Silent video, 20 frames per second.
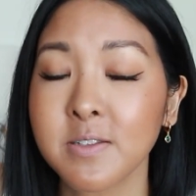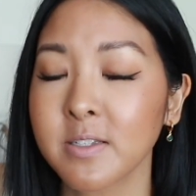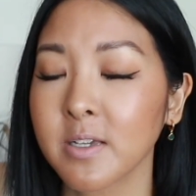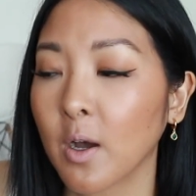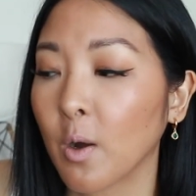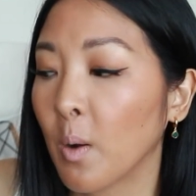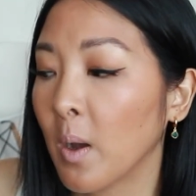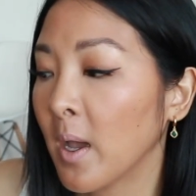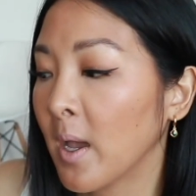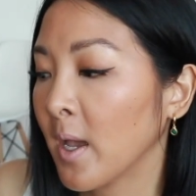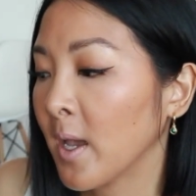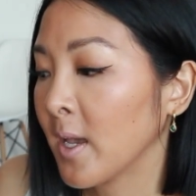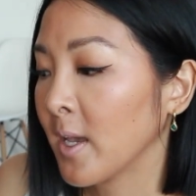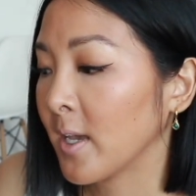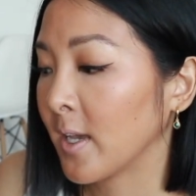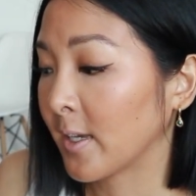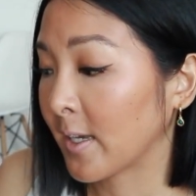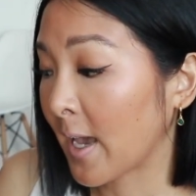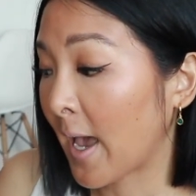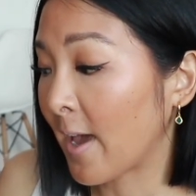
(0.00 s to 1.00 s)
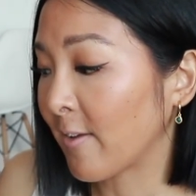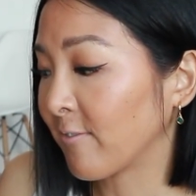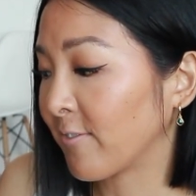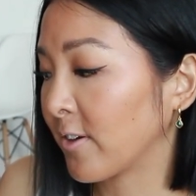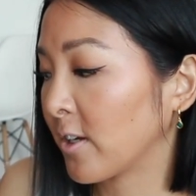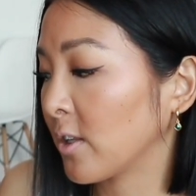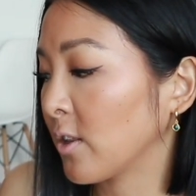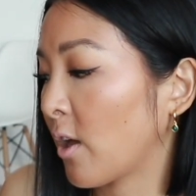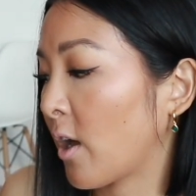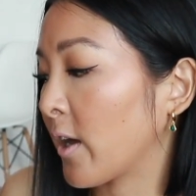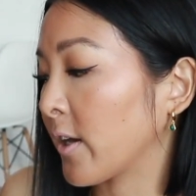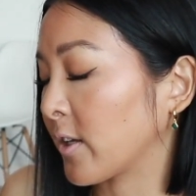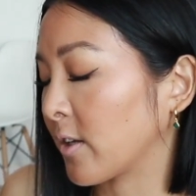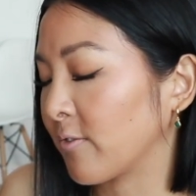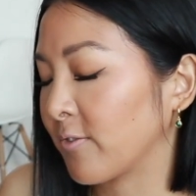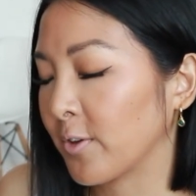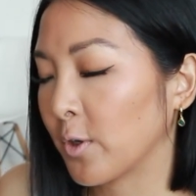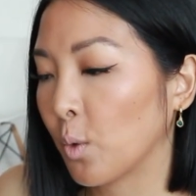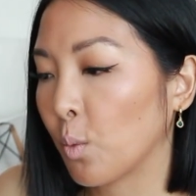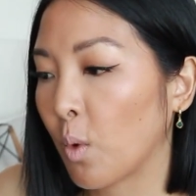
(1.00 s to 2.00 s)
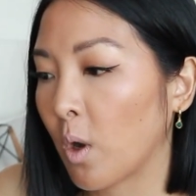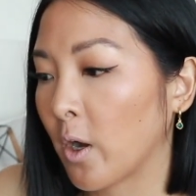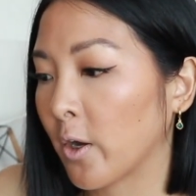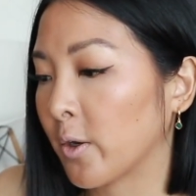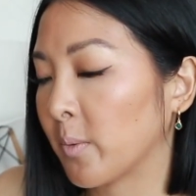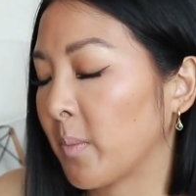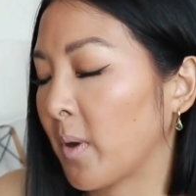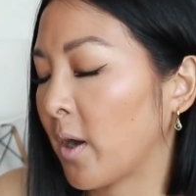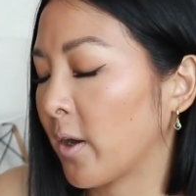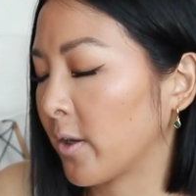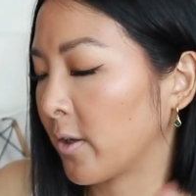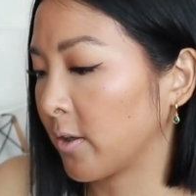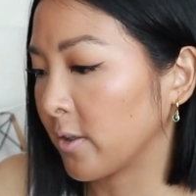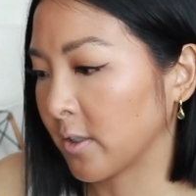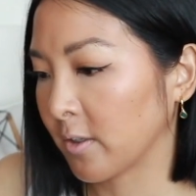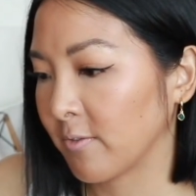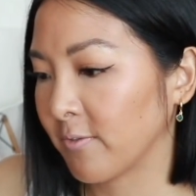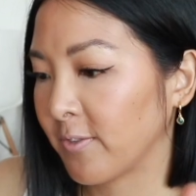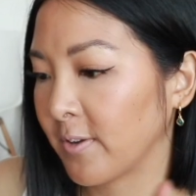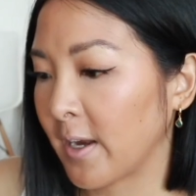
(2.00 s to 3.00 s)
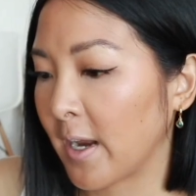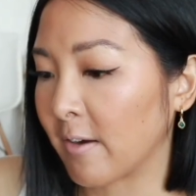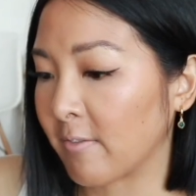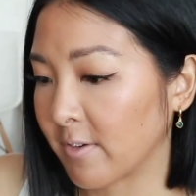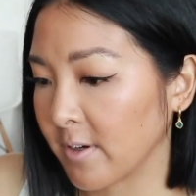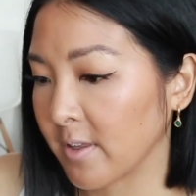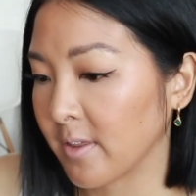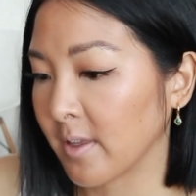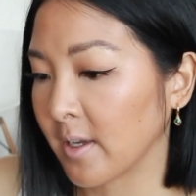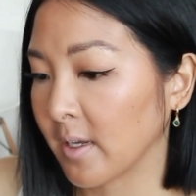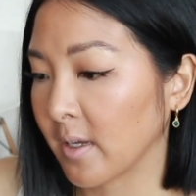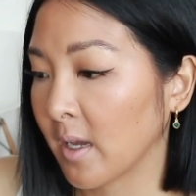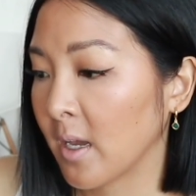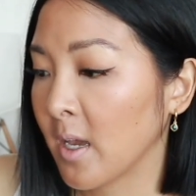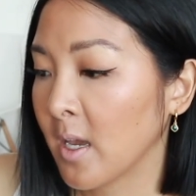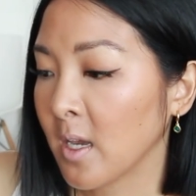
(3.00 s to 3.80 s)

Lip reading: So it can fit a lot. It can fit a water bottle, it can fit everything.